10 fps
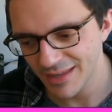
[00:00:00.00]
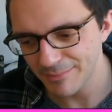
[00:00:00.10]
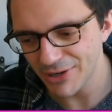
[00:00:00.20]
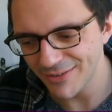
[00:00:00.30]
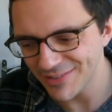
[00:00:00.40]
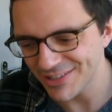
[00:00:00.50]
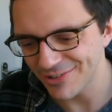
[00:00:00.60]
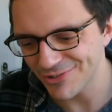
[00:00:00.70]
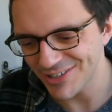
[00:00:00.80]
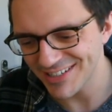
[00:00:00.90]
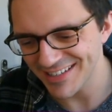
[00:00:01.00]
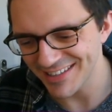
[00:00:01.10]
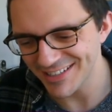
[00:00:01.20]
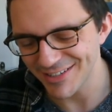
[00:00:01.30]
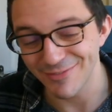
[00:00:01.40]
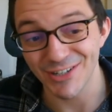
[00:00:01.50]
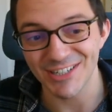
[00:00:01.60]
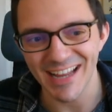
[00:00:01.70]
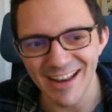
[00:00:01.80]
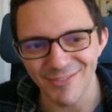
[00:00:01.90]
Part of it is that you're trying to say that it's
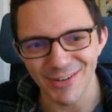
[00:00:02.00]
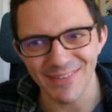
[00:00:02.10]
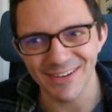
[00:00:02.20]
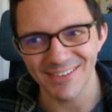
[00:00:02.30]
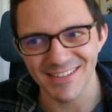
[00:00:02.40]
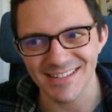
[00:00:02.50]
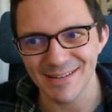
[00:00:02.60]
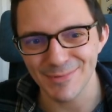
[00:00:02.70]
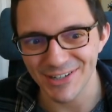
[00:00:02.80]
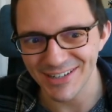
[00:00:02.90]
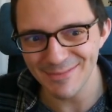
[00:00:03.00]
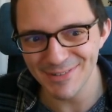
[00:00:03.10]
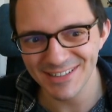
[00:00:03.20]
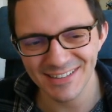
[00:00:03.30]
converging everywhere at the same time.